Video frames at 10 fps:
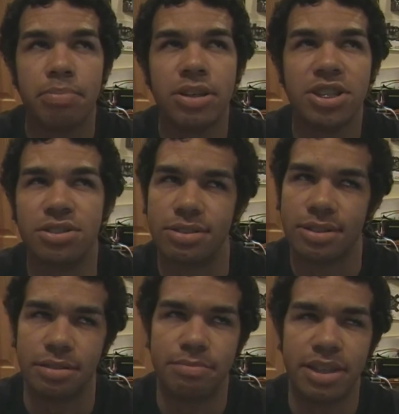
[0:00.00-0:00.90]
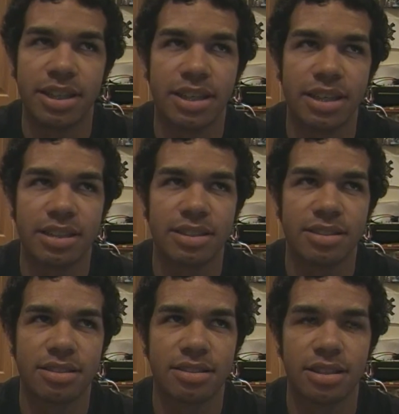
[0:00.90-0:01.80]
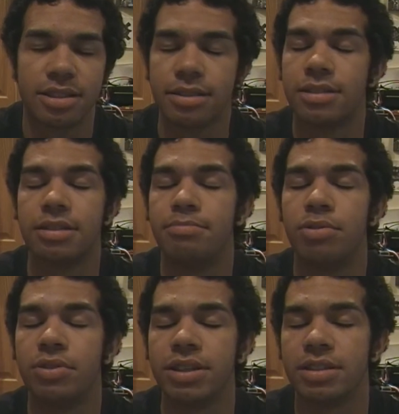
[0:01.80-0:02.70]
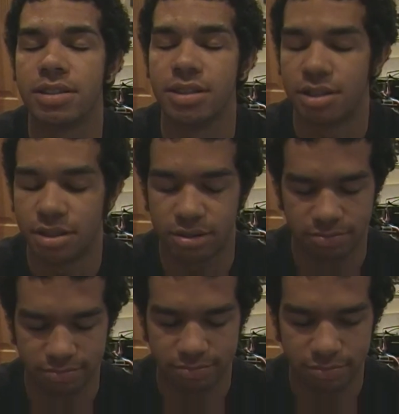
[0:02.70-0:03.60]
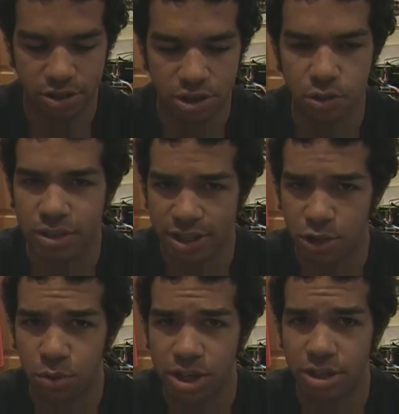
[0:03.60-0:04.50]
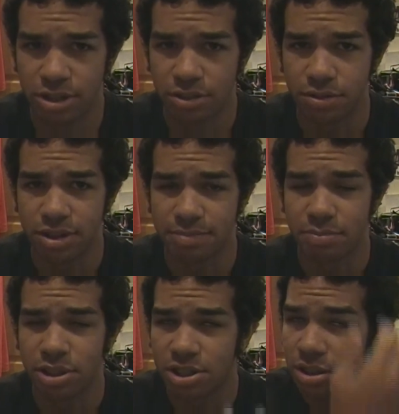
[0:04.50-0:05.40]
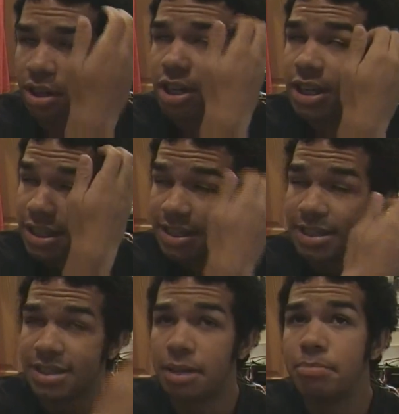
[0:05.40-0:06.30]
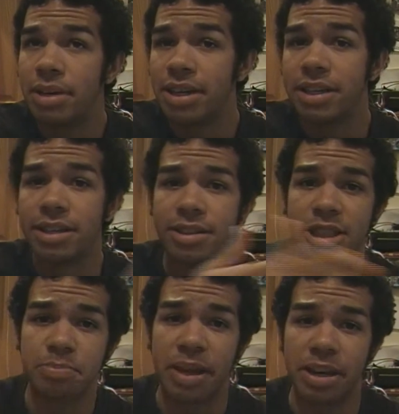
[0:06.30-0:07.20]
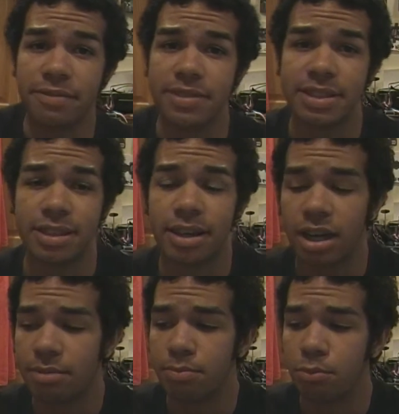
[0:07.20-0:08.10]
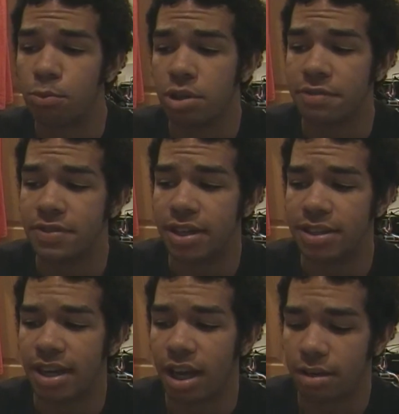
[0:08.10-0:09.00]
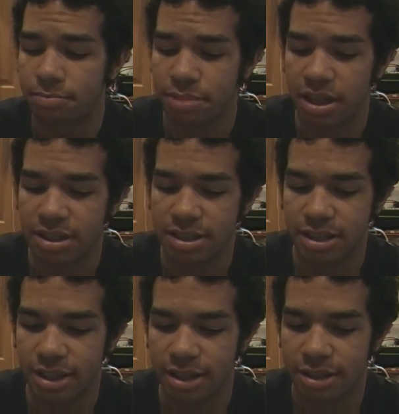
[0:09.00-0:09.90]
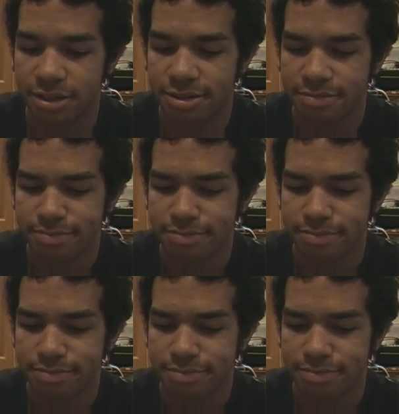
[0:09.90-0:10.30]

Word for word: I'm pretty sure somebody has, at some point, this show's like 20 years old. I'm pretty sure somebody in the span of this time would have done that. But uh,